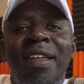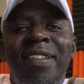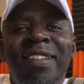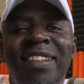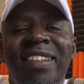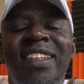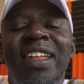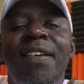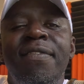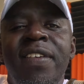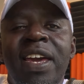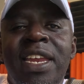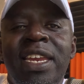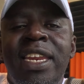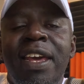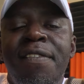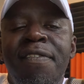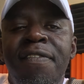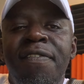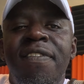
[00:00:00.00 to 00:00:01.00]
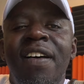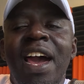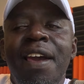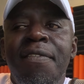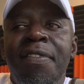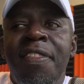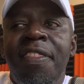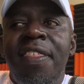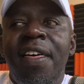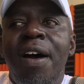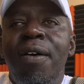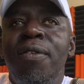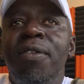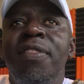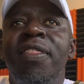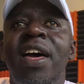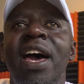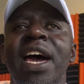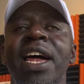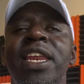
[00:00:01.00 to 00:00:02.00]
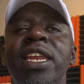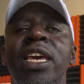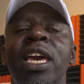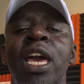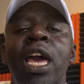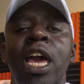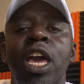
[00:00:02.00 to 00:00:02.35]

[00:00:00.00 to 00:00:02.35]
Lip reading: 75,000